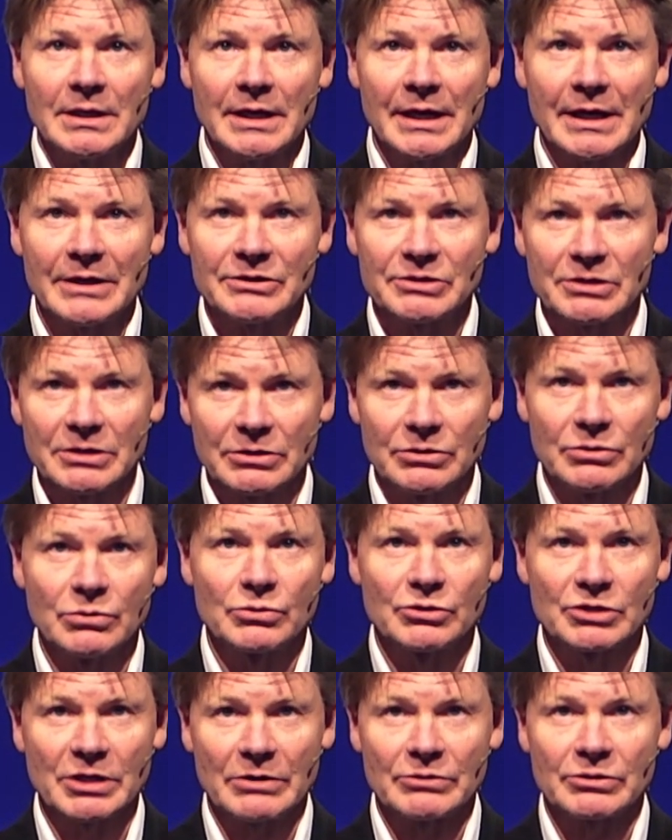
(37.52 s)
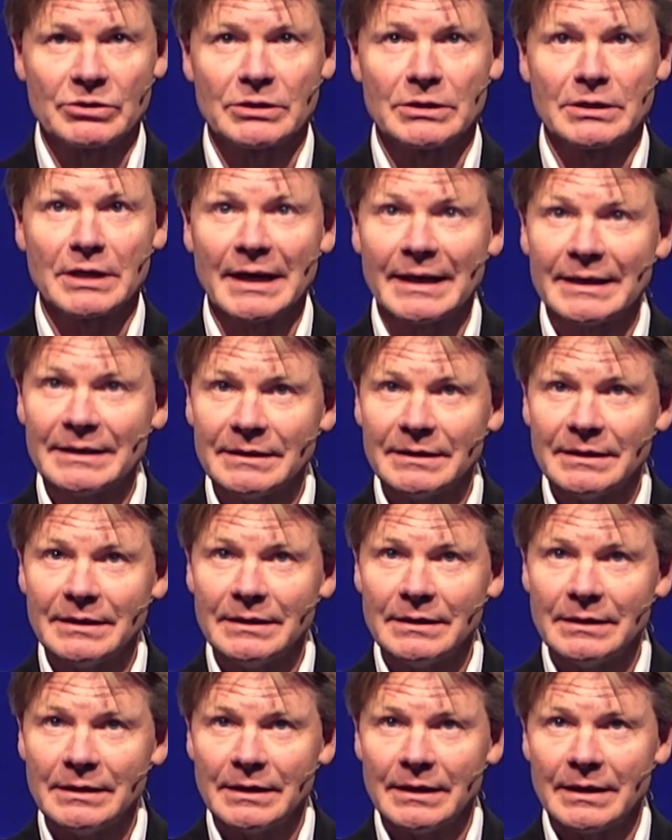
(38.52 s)
and since
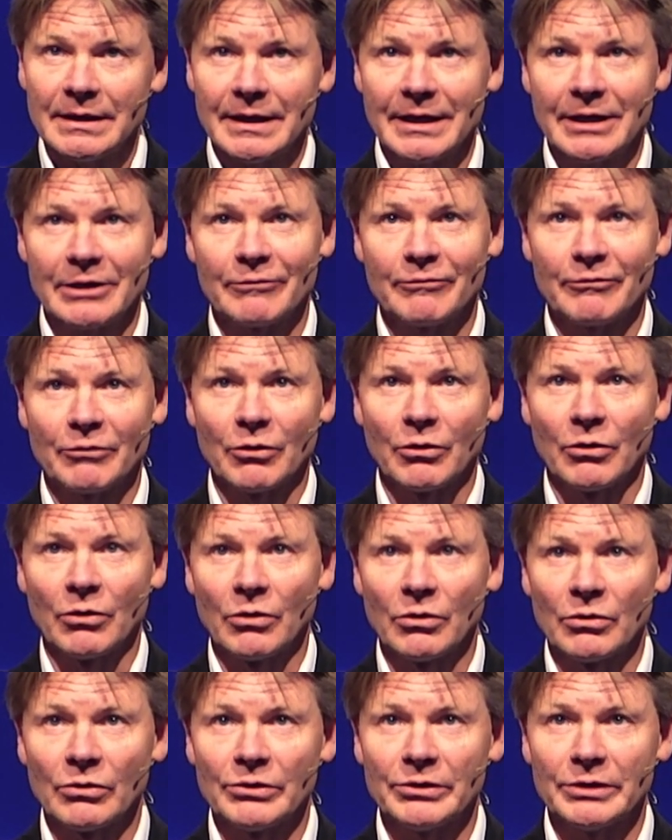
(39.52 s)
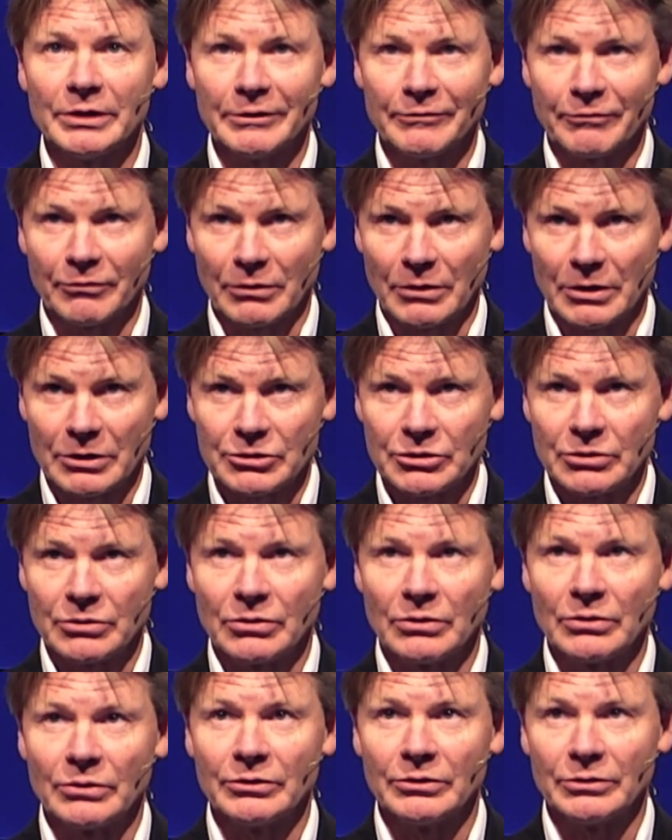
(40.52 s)
2019, head of all
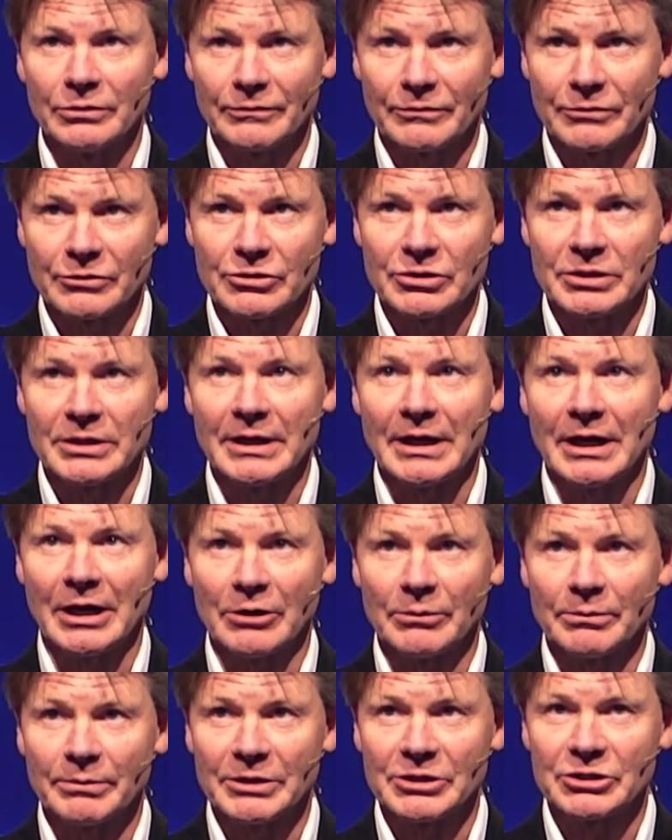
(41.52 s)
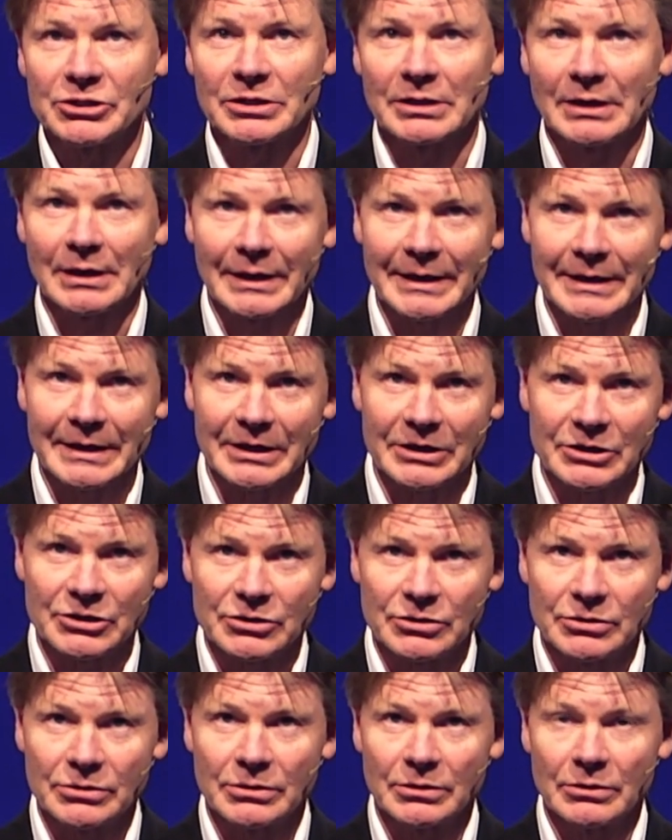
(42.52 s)
nephrological university outpatient
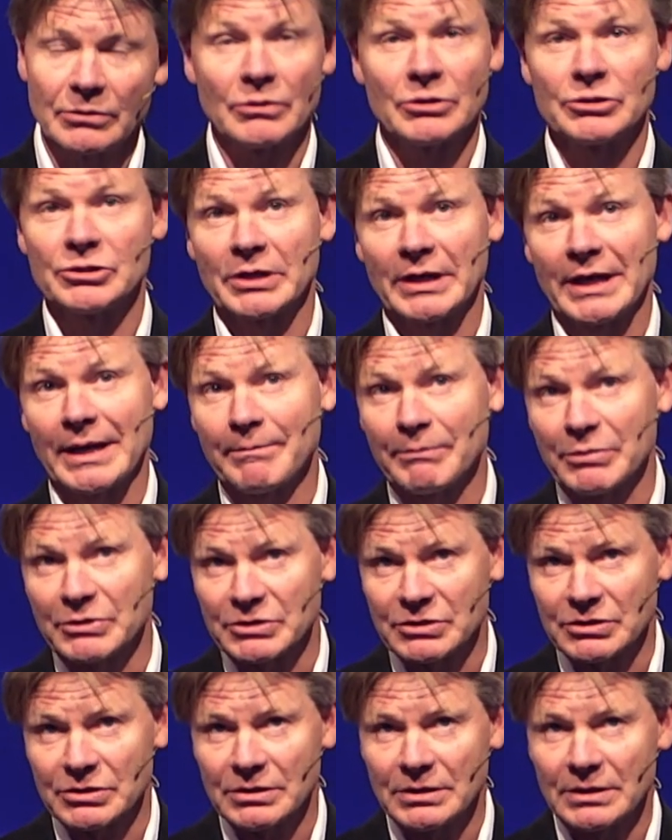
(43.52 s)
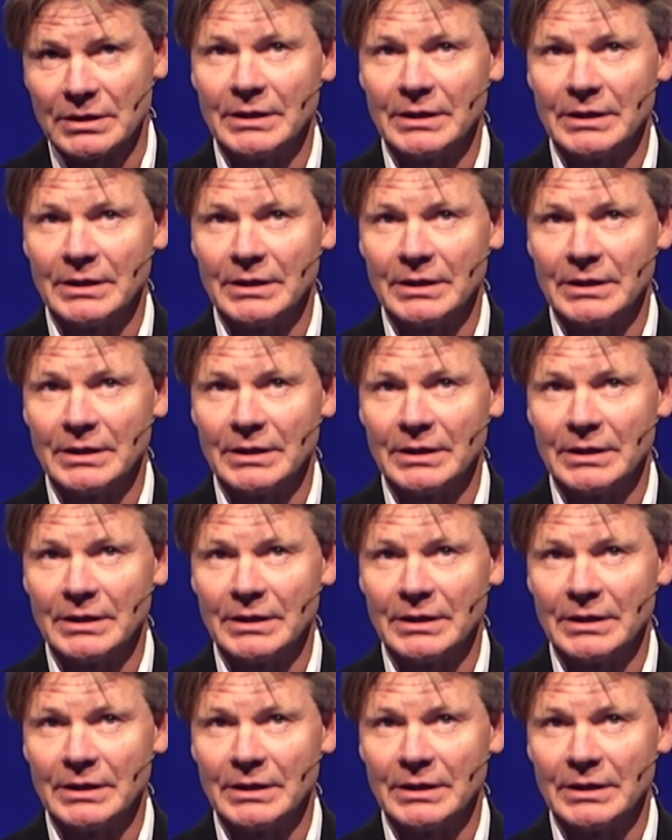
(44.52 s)
clinics across the campus.